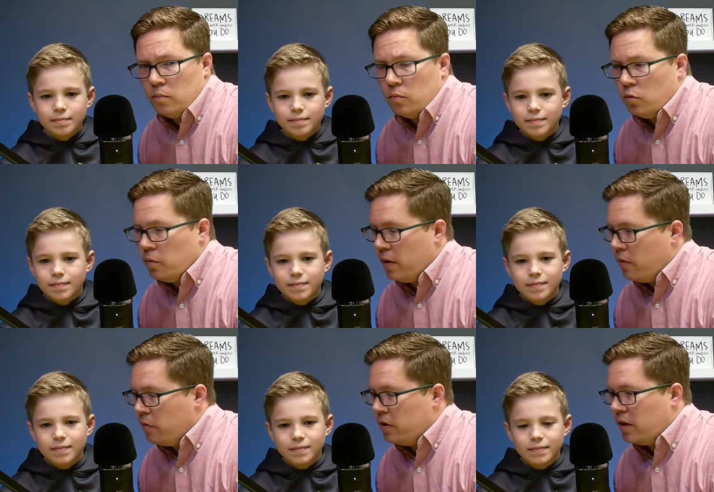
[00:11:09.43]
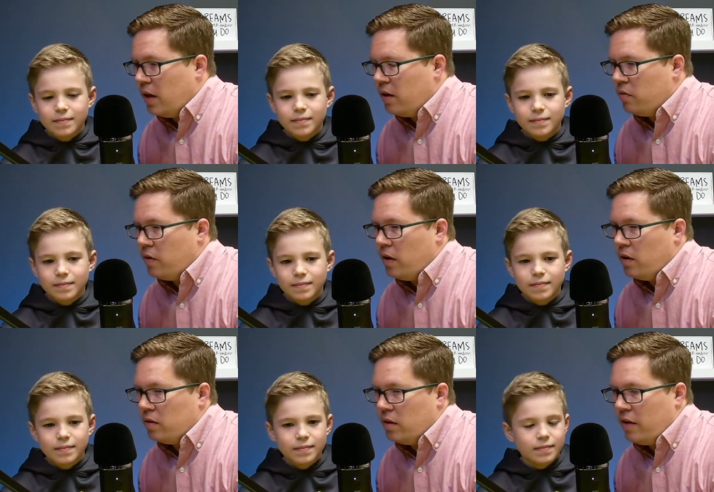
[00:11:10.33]
Speaker 1: What about when you get out of uh,
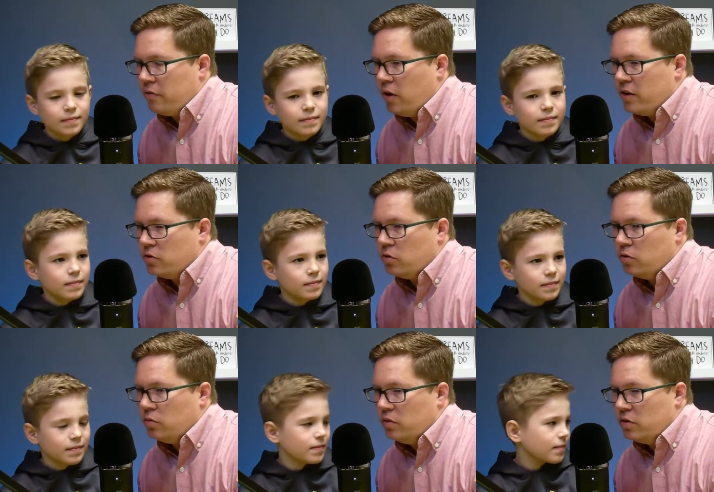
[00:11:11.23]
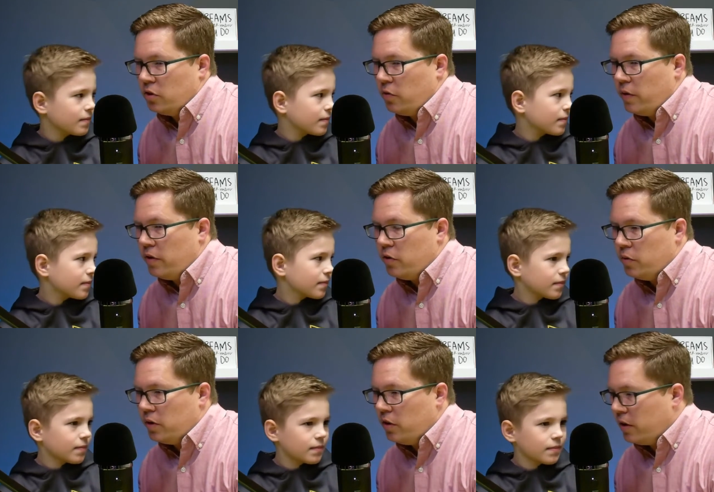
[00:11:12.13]
after high school? Is there a career you want
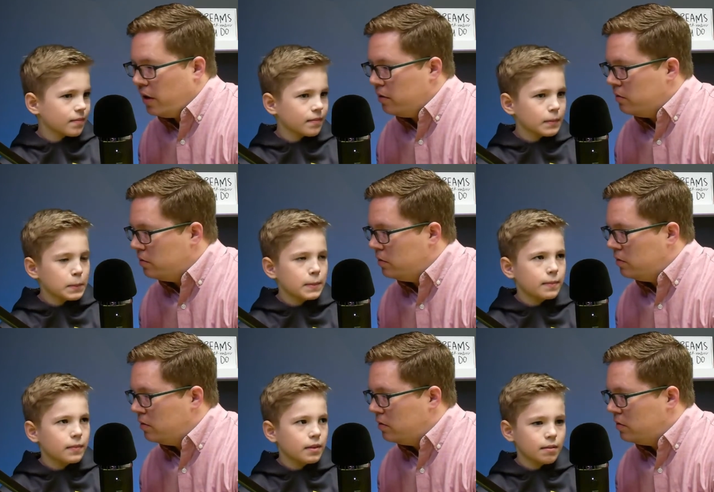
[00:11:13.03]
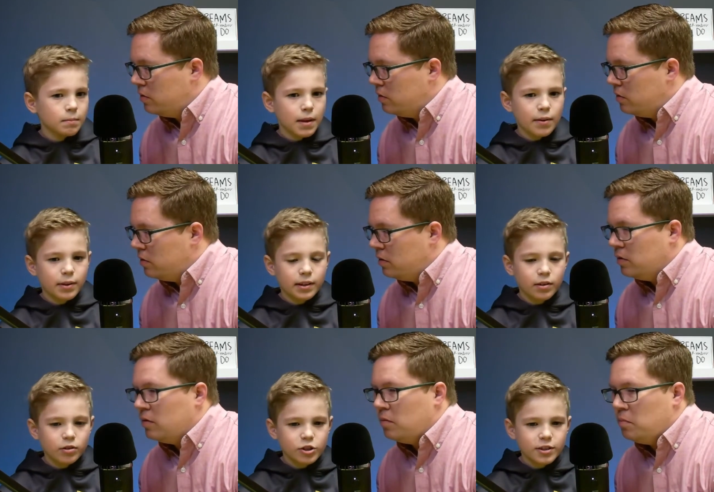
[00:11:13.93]
to look at?
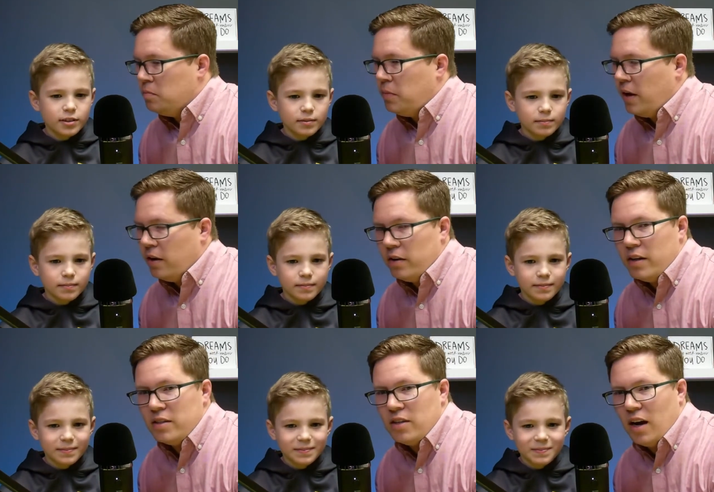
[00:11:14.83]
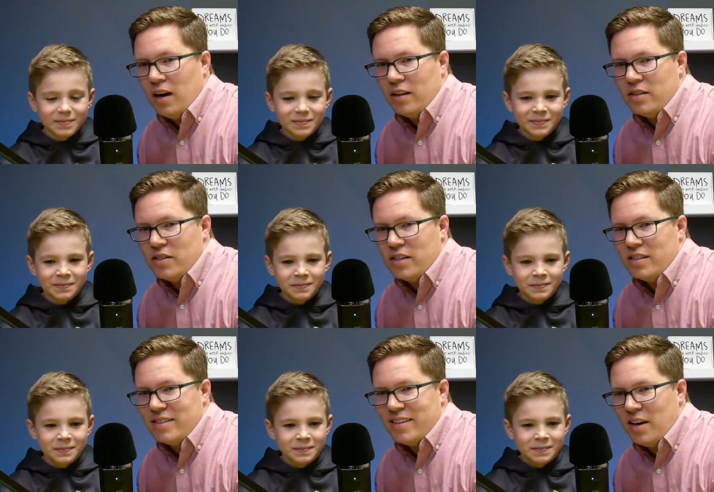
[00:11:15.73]
Speaker 2: Paleontologist.
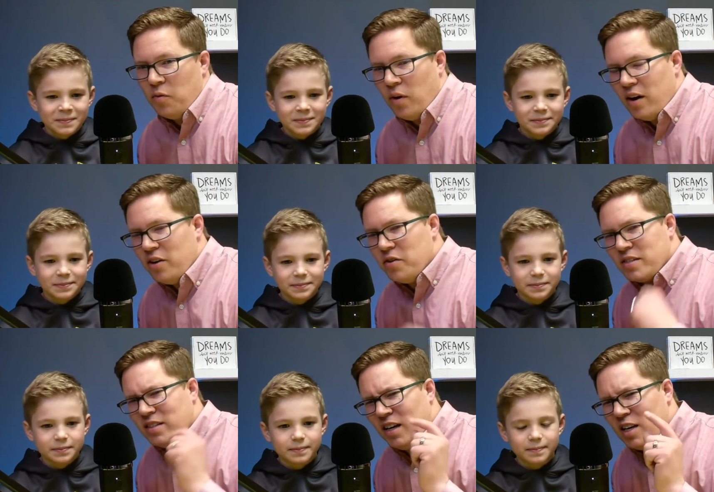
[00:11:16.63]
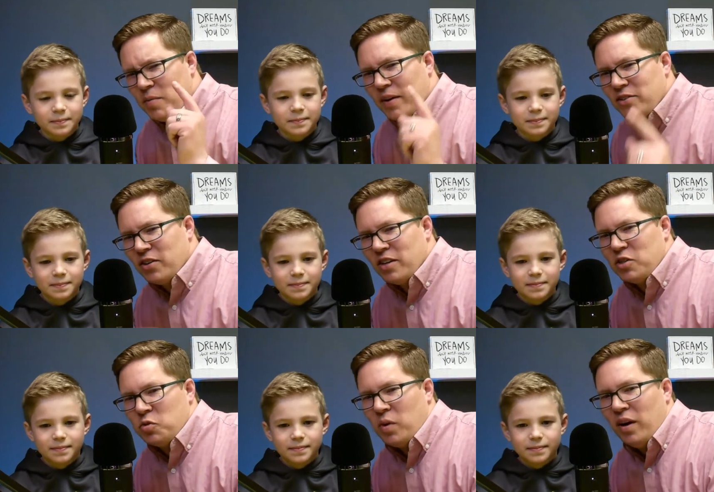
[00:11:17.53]
Speaker 1: Paleontologist. And why are you excited about turning
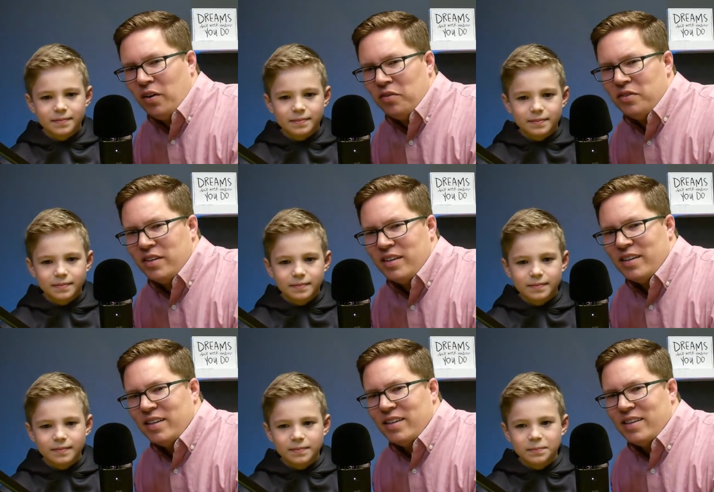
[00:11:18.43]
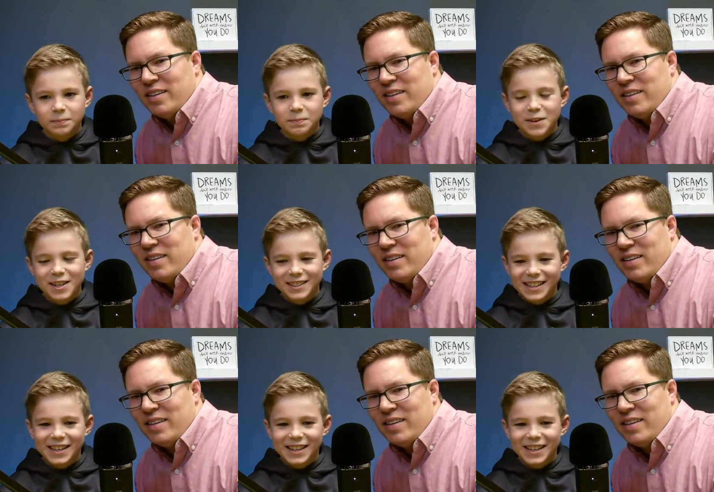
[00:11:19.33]
12?
Speaker 2: Because then I